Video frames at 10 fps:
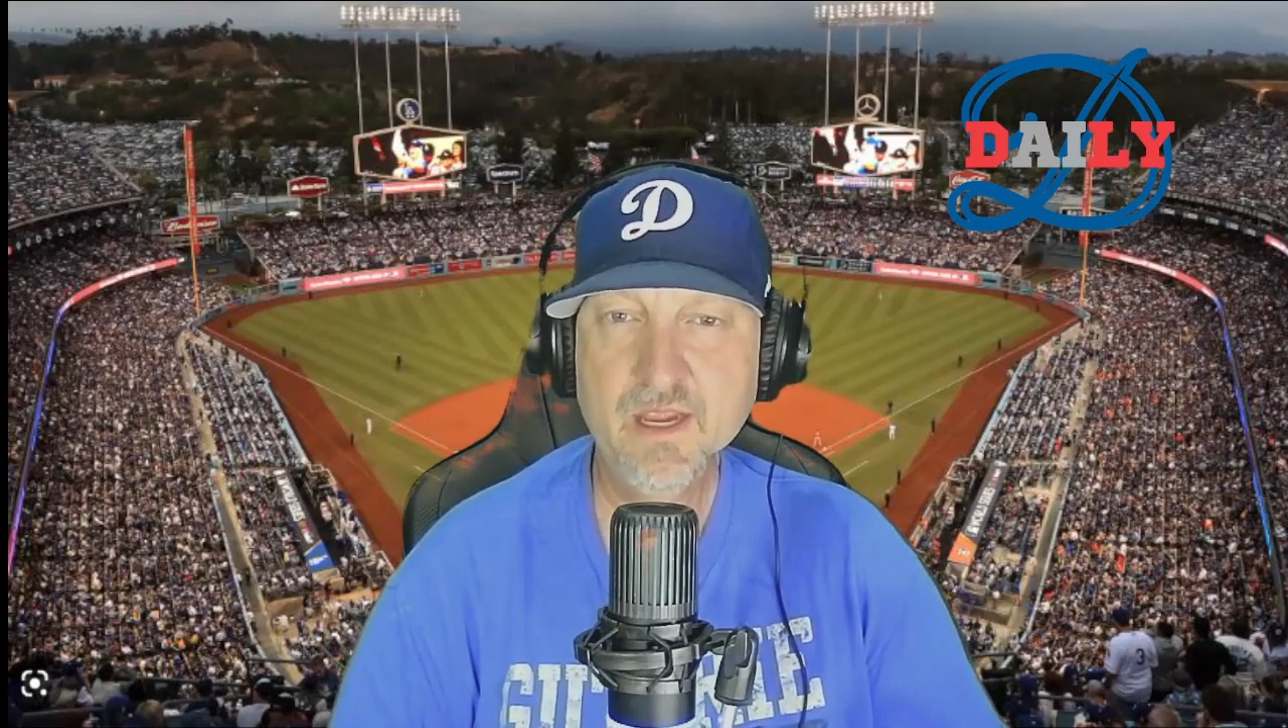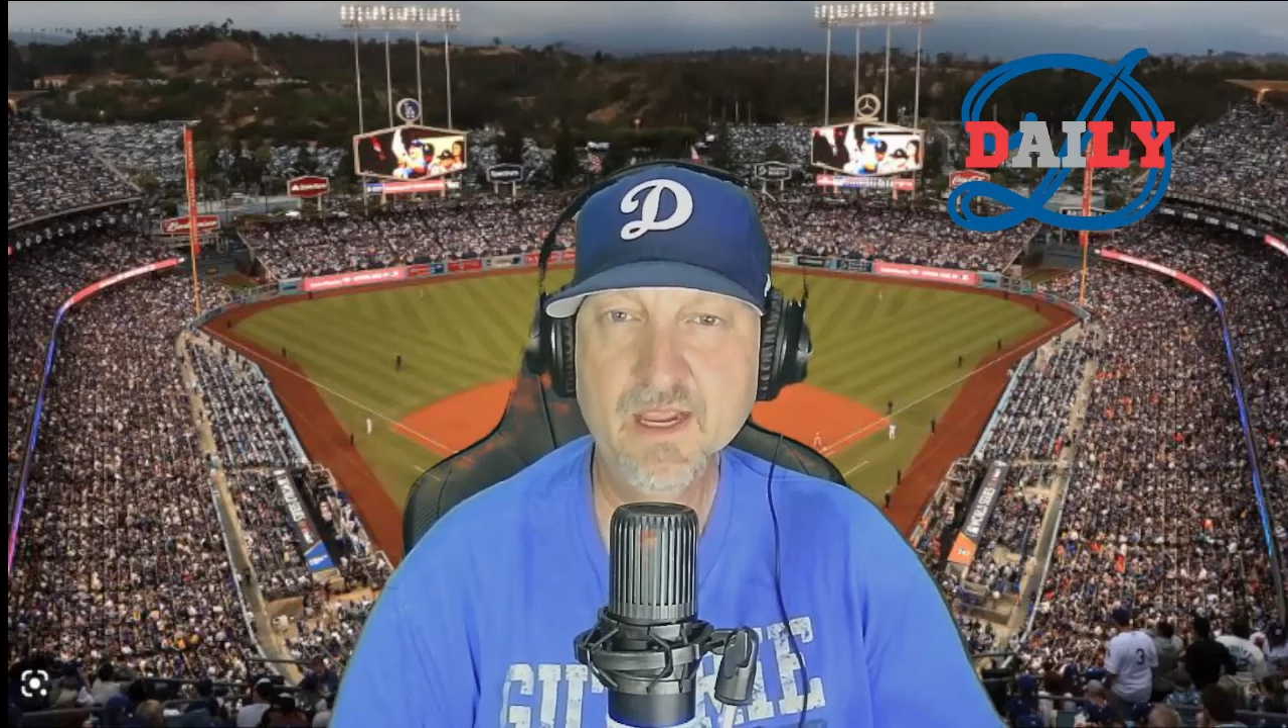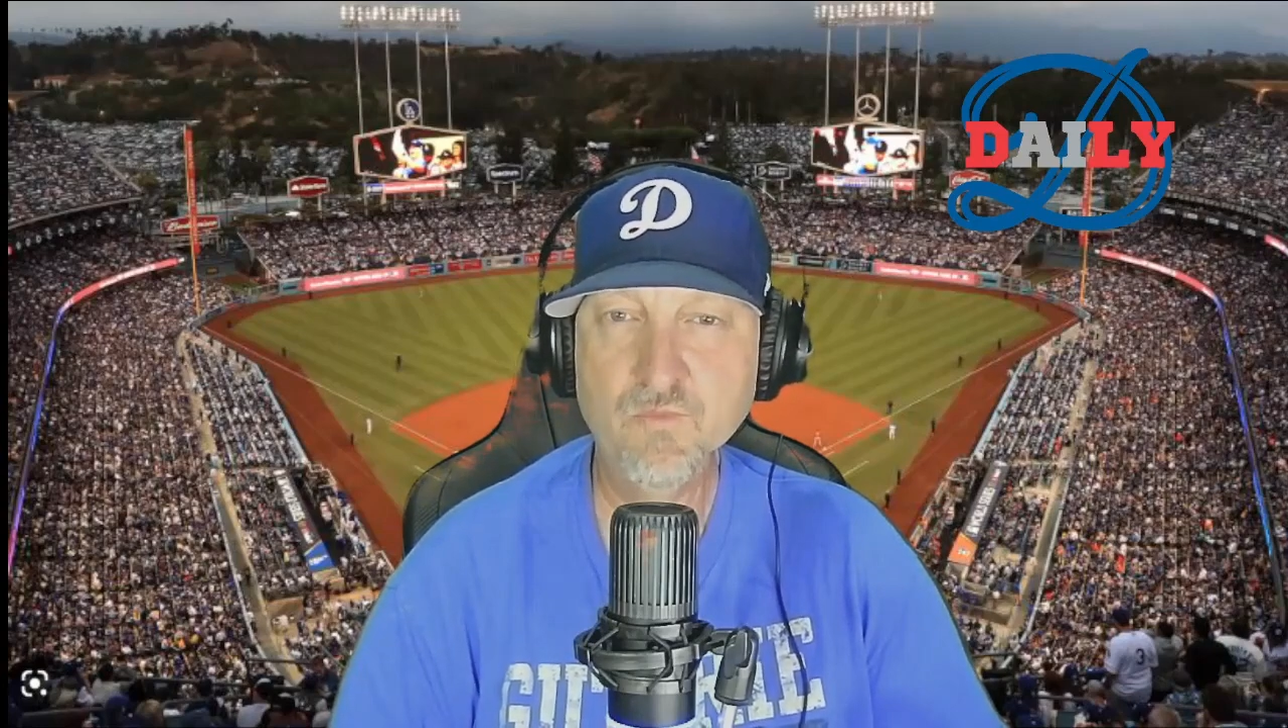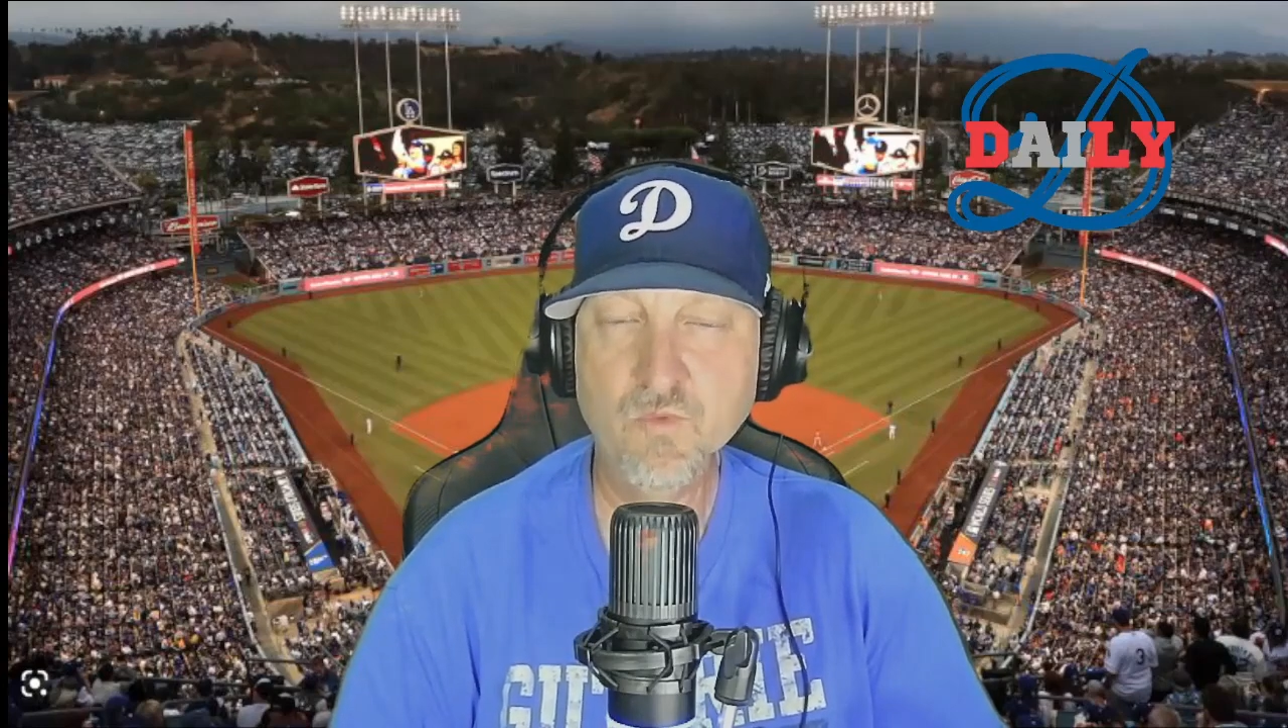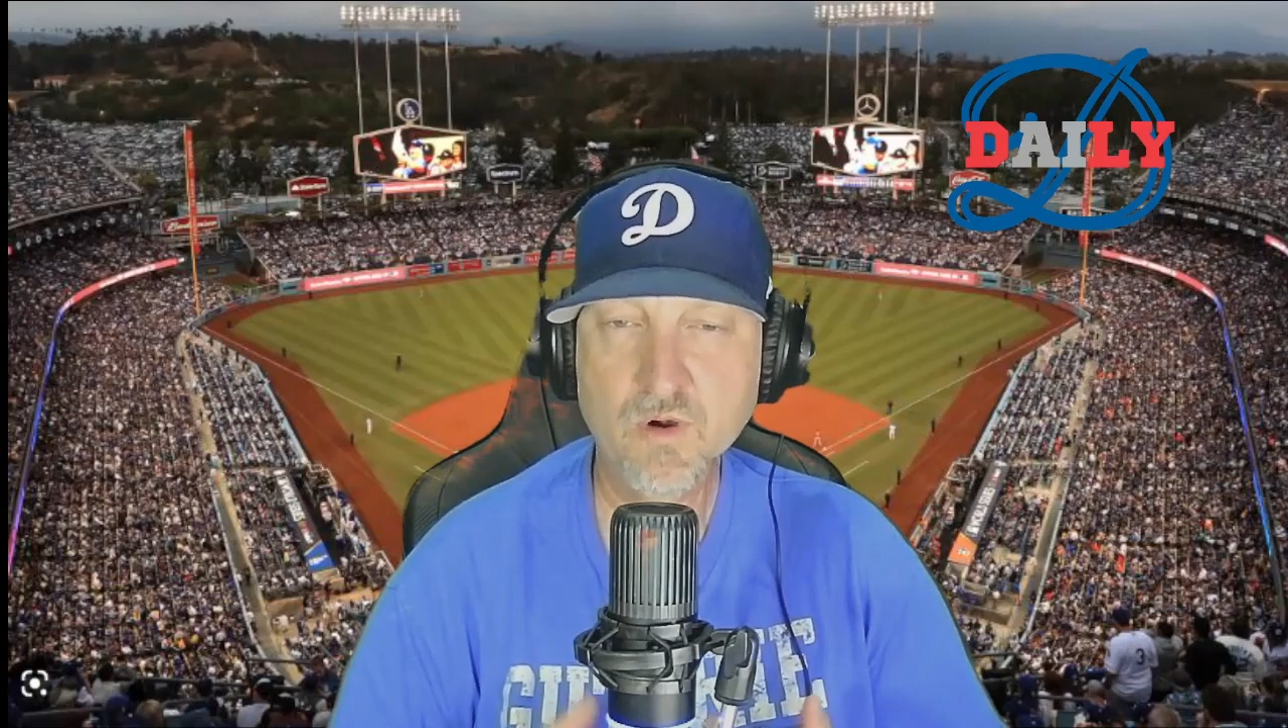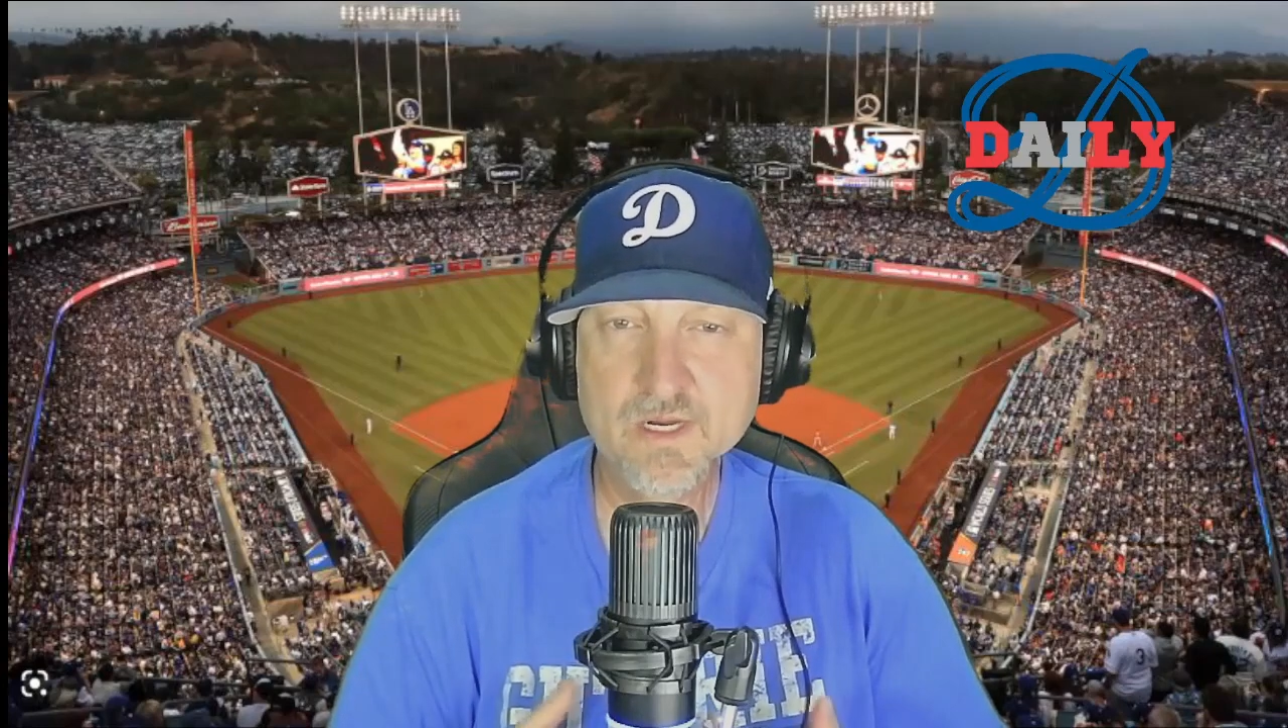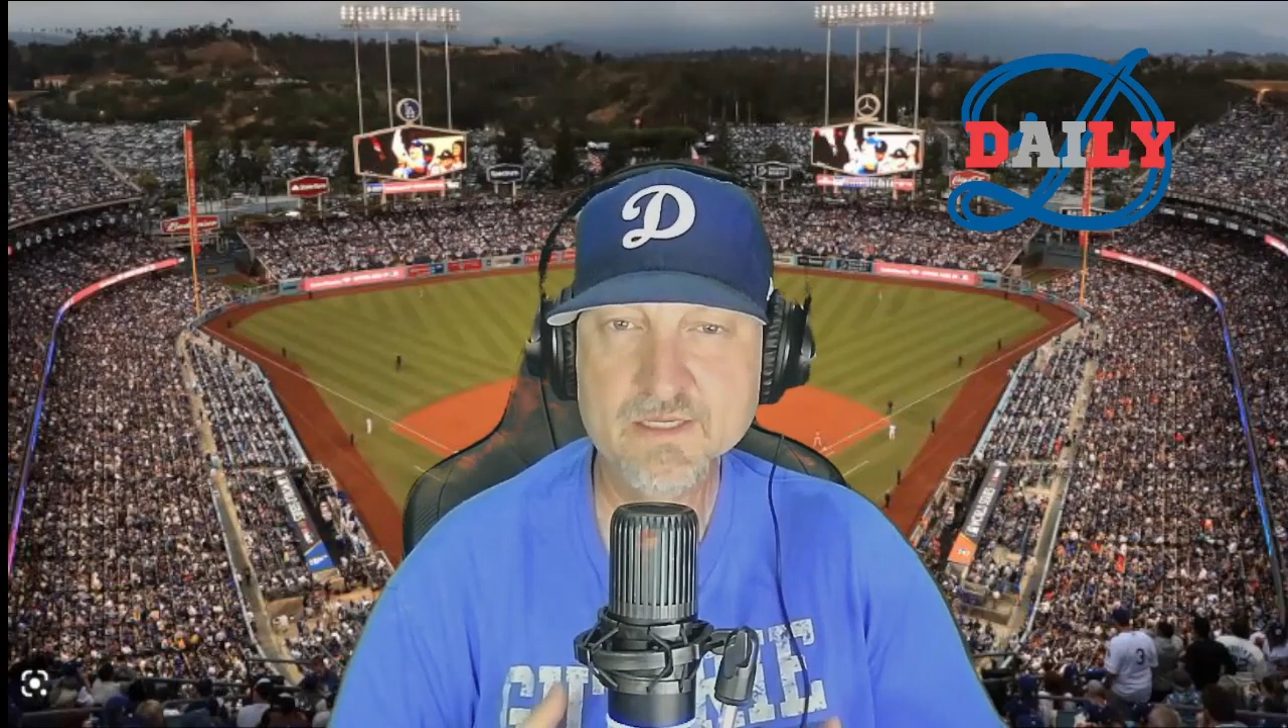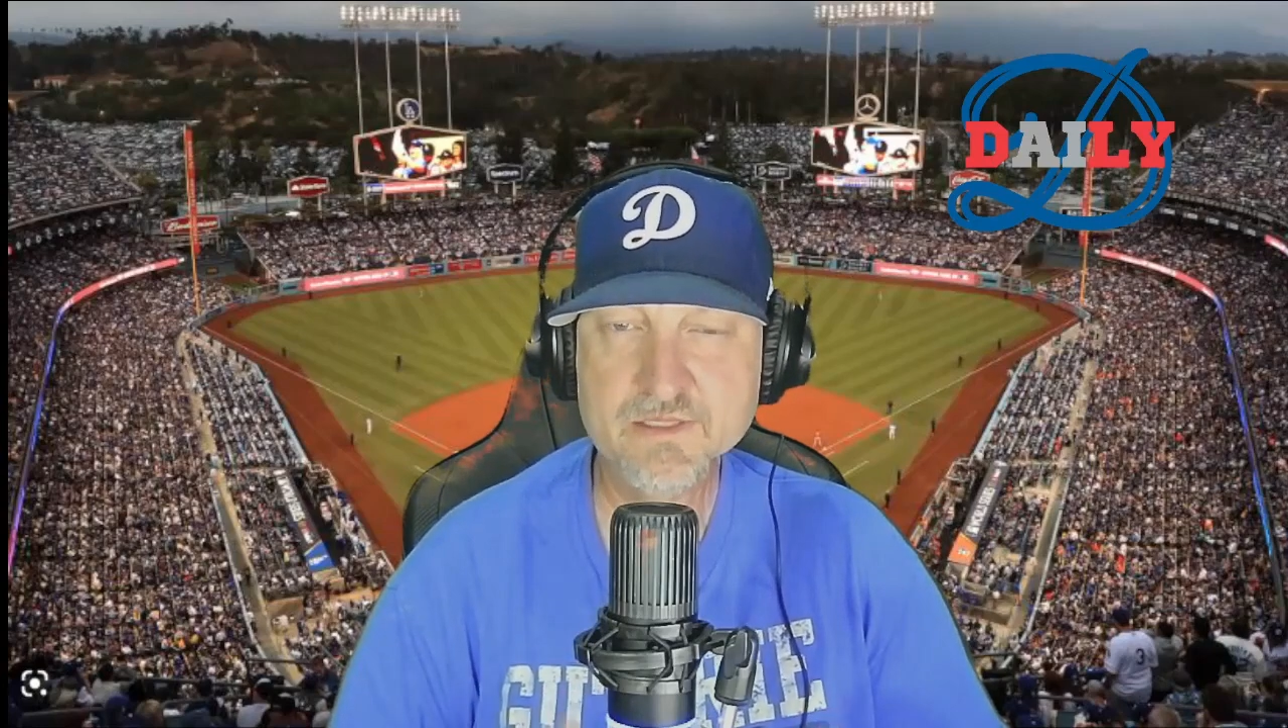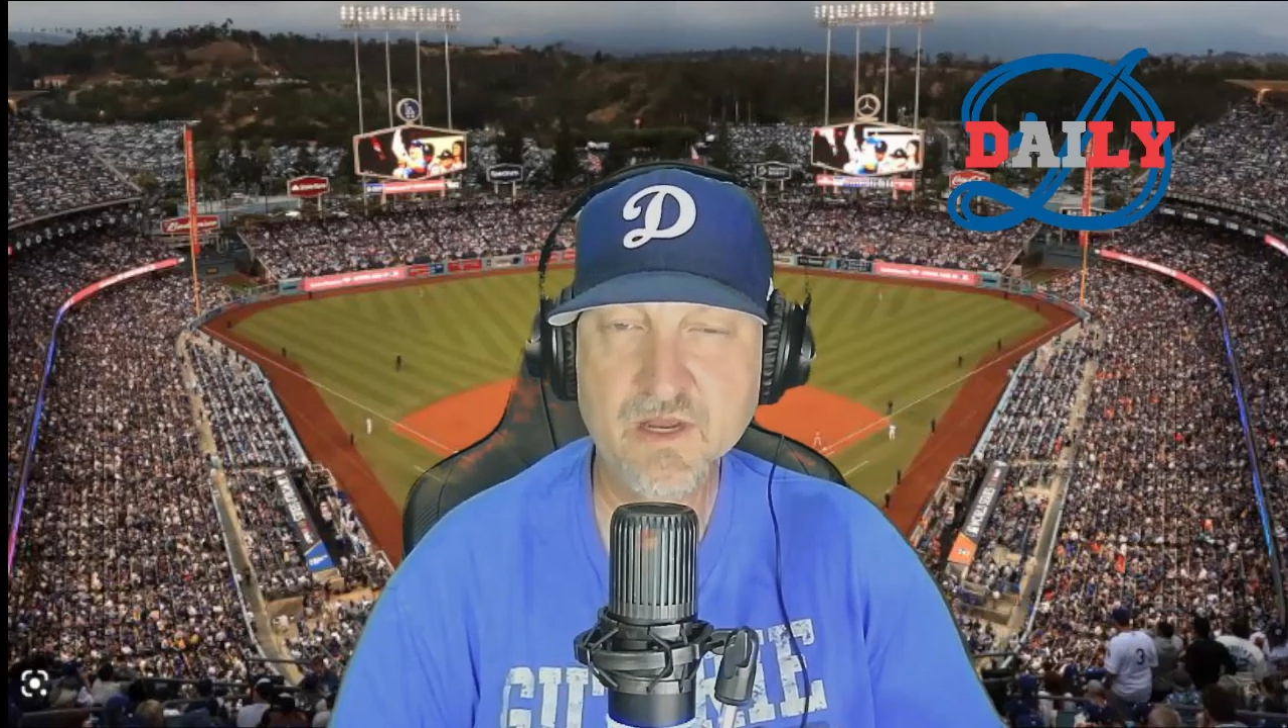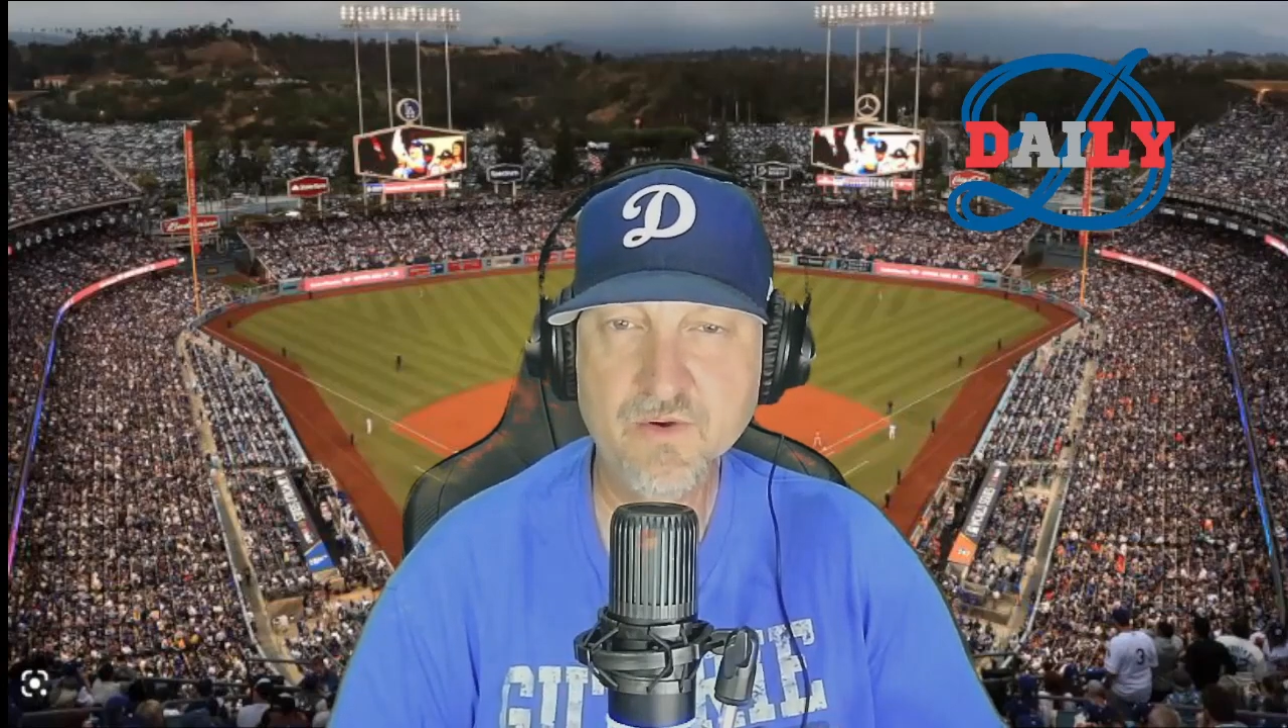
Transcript: and work his